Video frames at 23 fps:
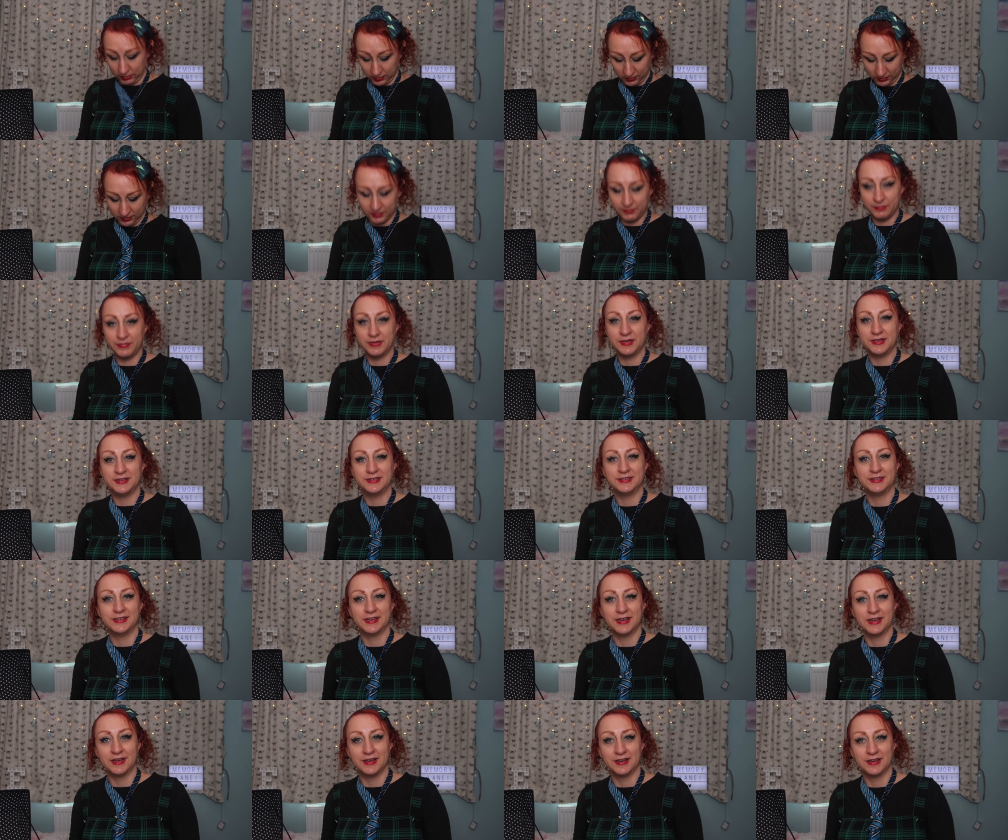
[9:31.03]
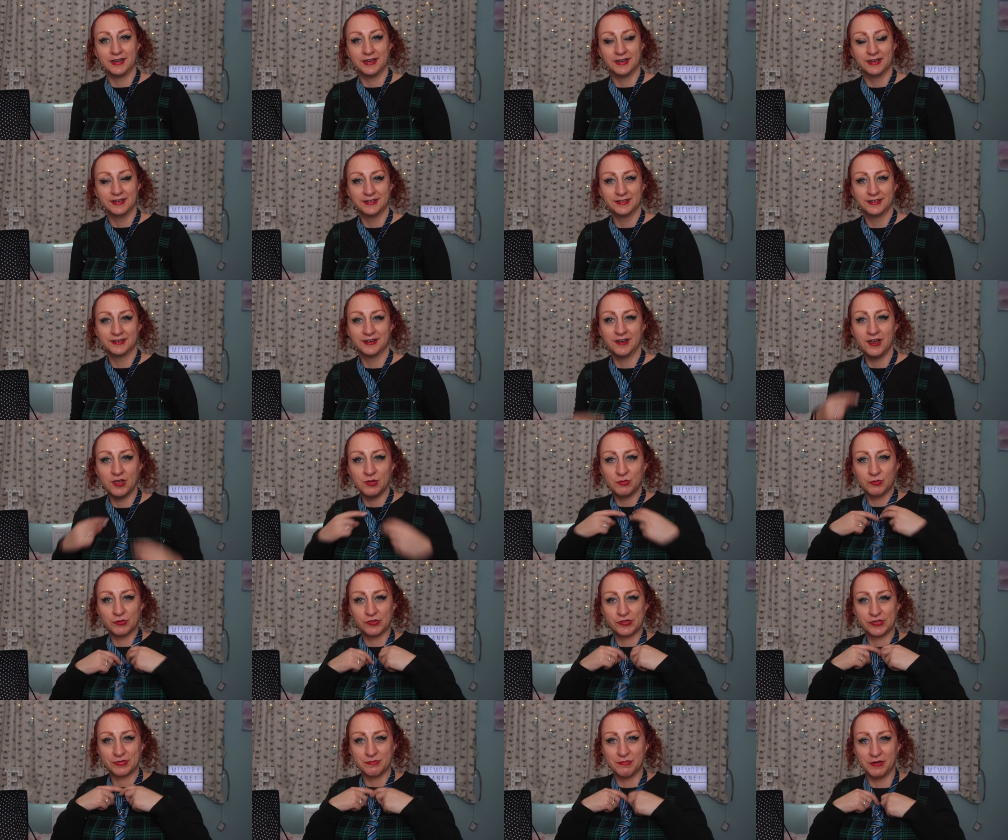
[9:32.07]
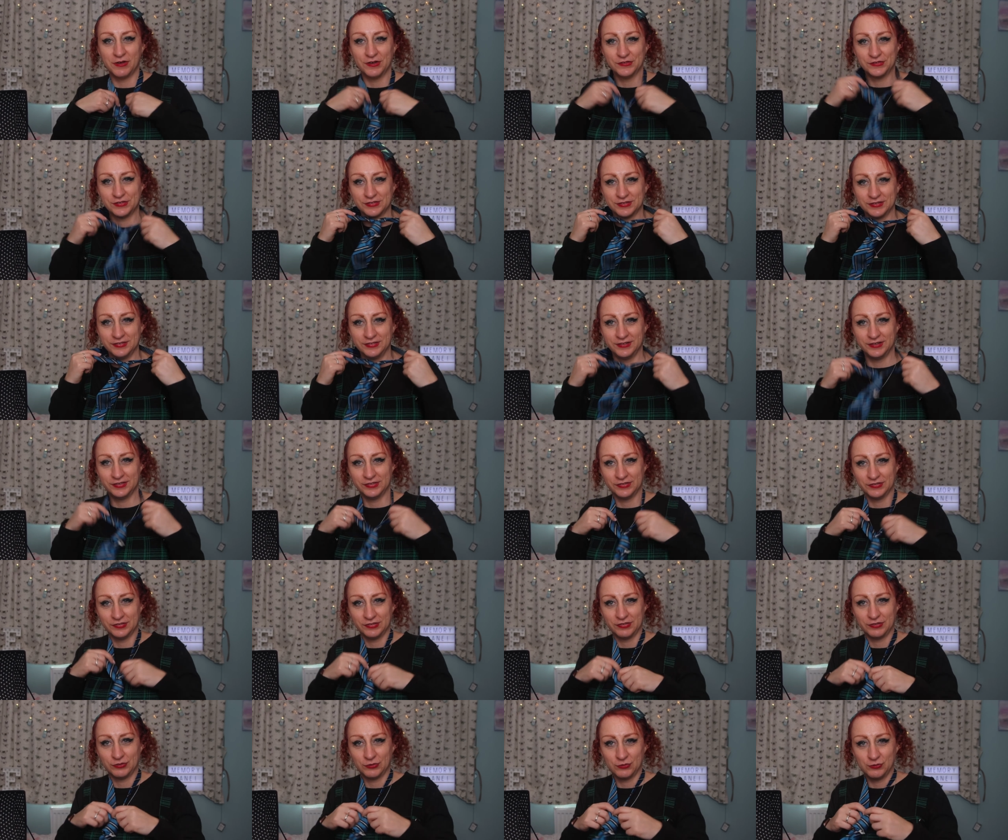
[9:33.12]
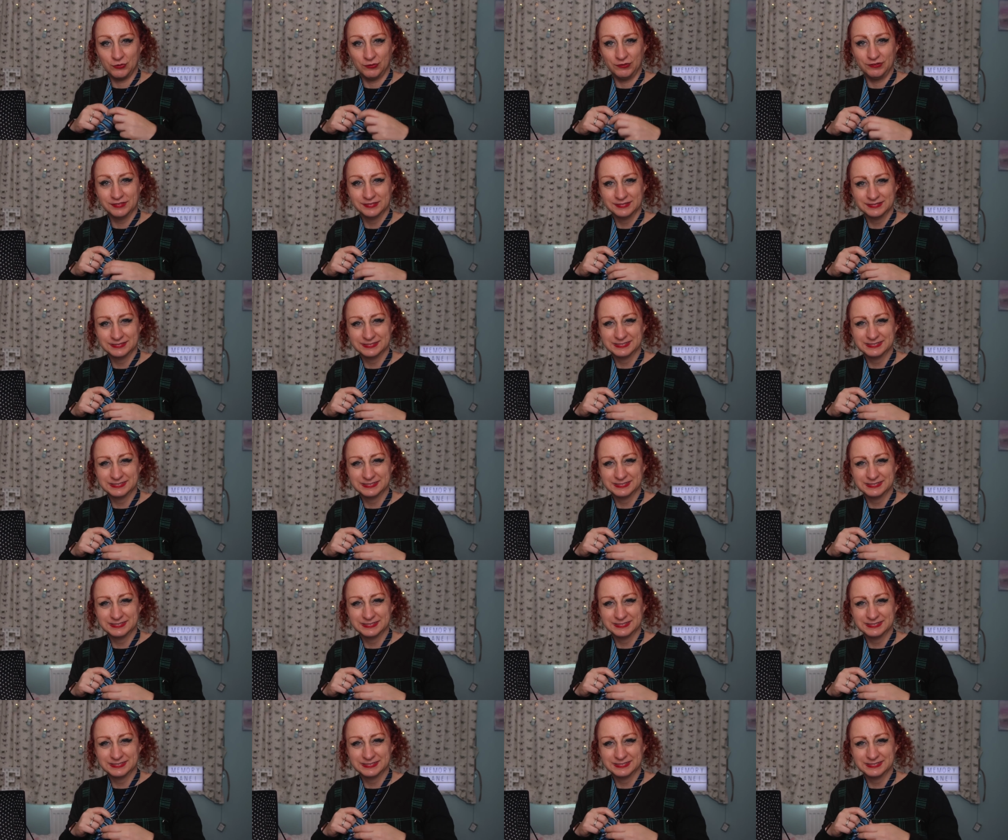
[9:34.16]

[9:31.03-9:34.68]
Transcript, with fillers: I mean, yeah, I was smarter than this at school.